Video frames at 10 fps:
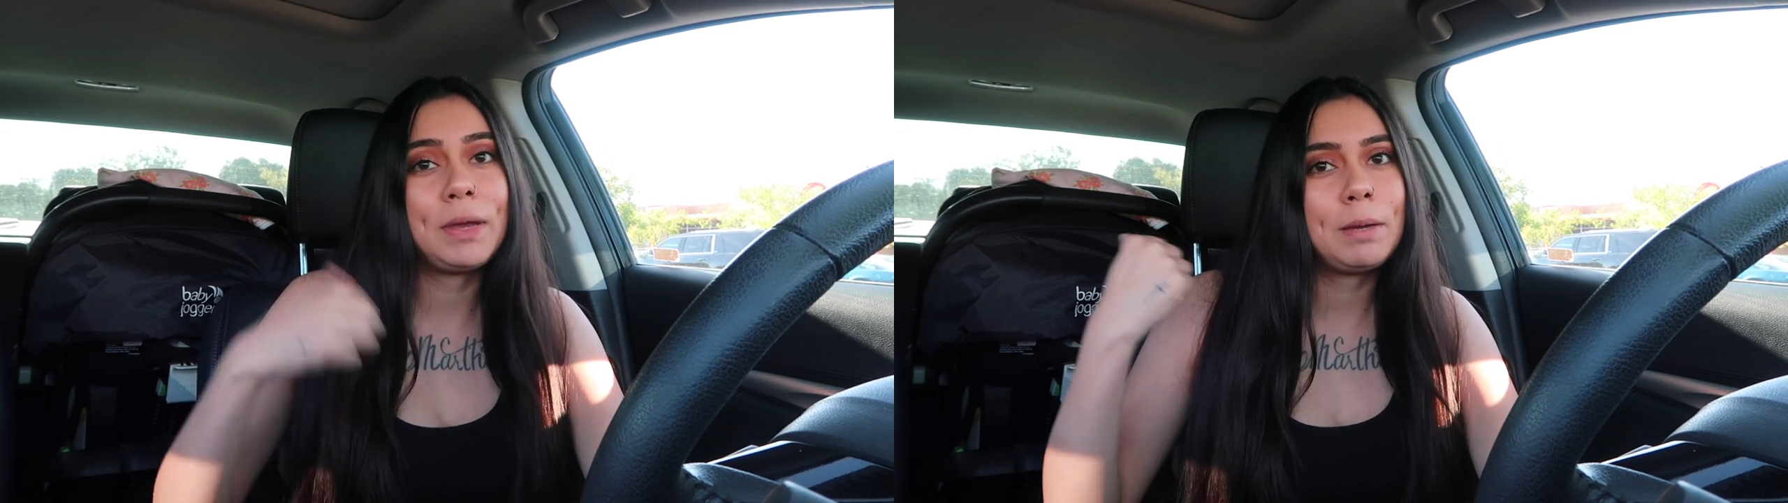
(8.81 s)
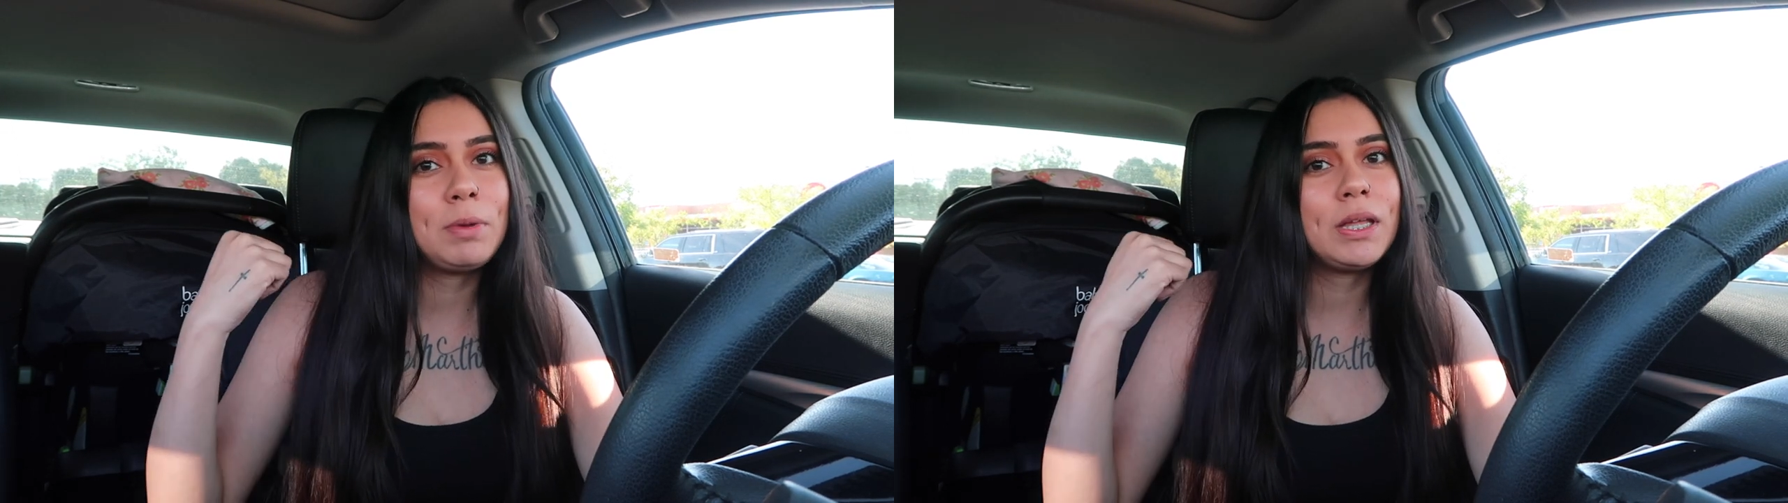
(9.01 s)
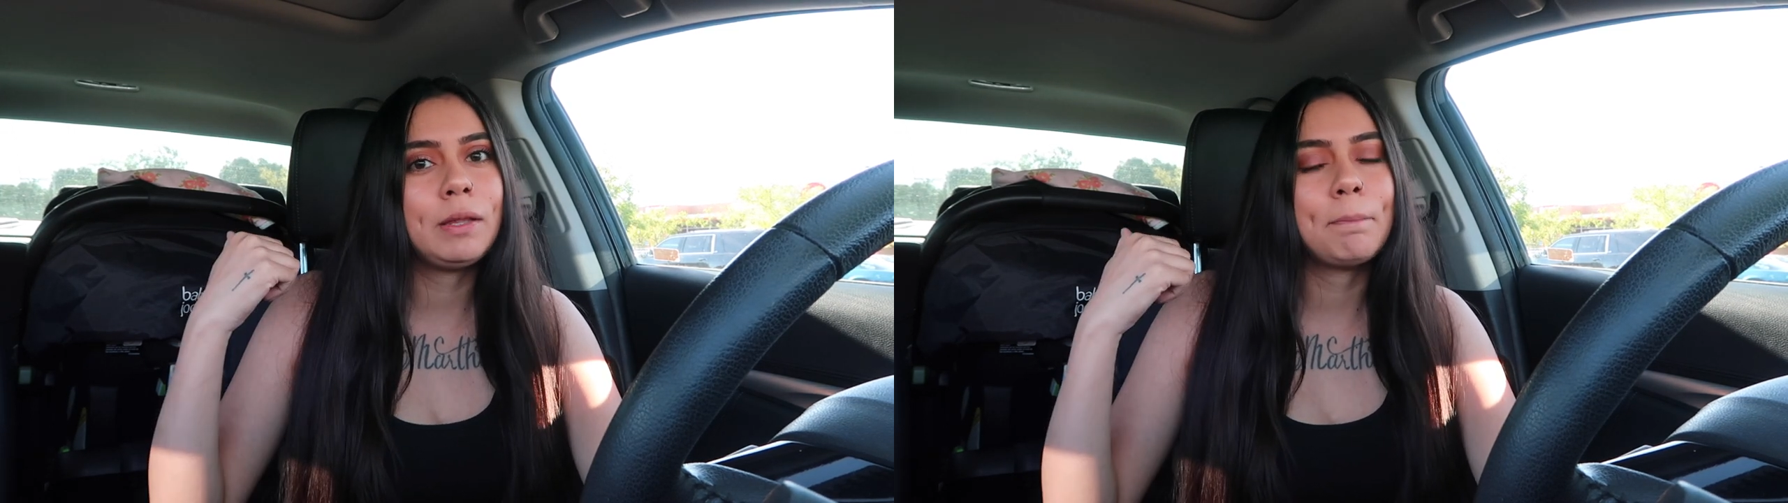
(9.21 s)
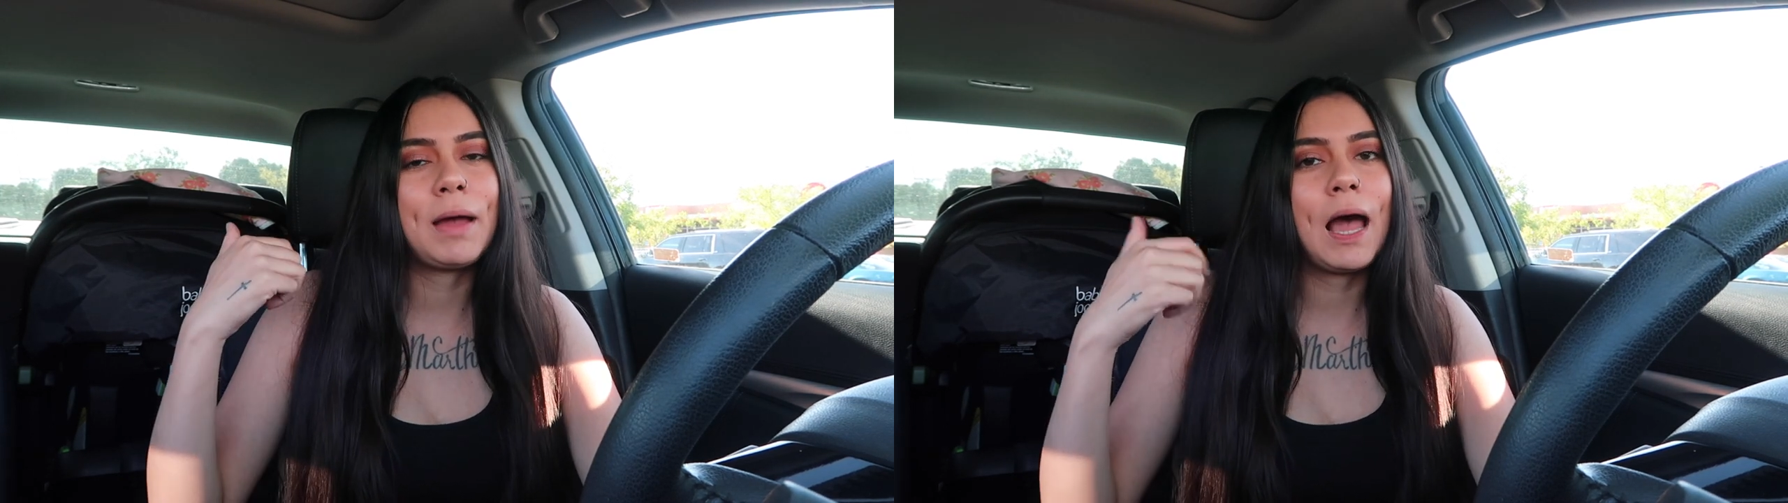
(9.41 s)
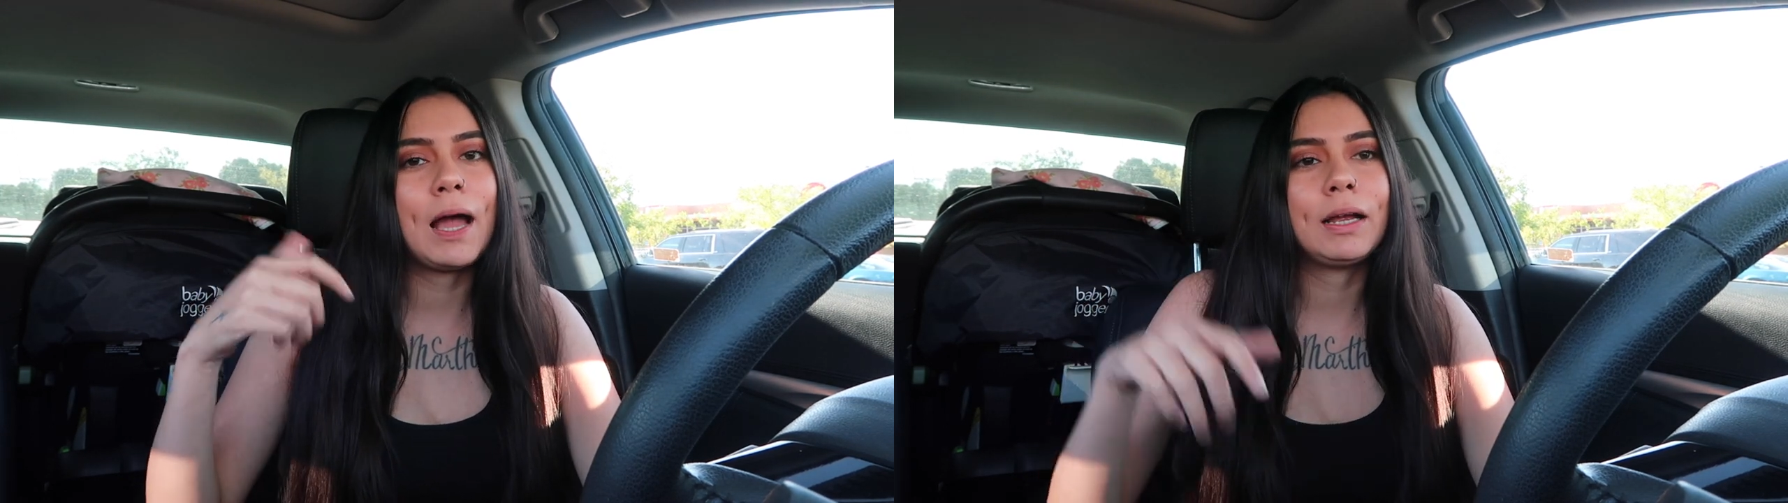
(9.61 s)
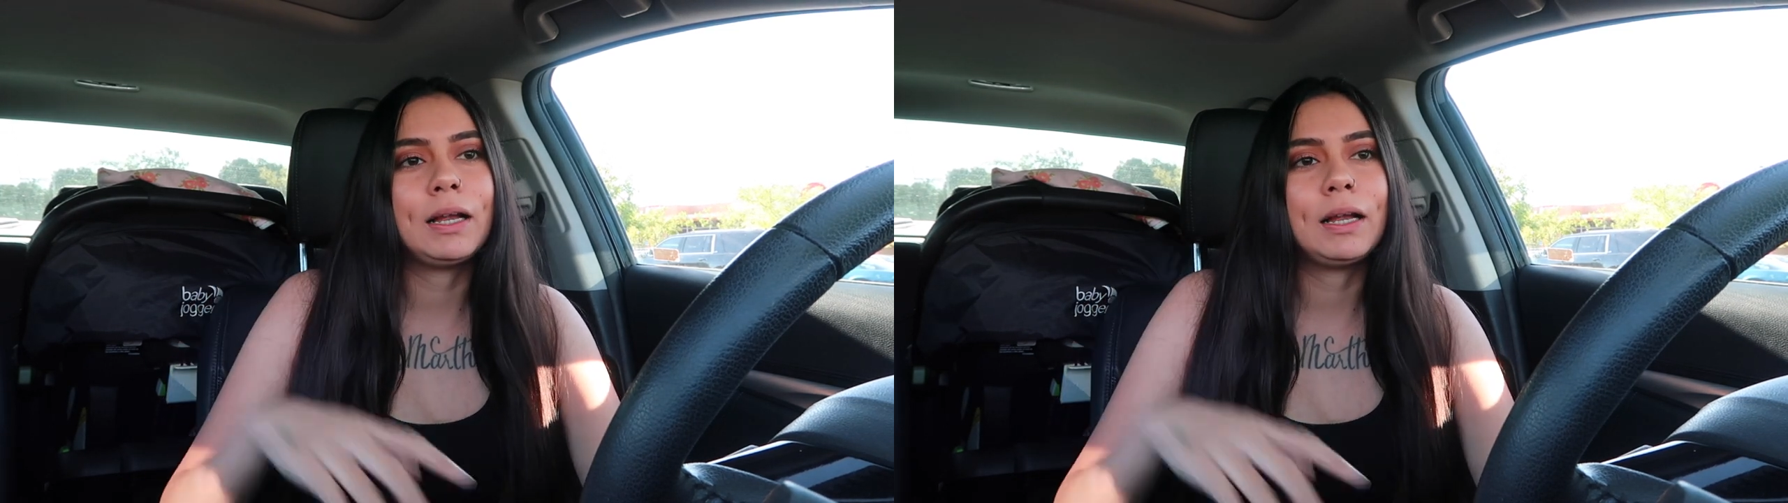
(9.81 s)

baby in the back.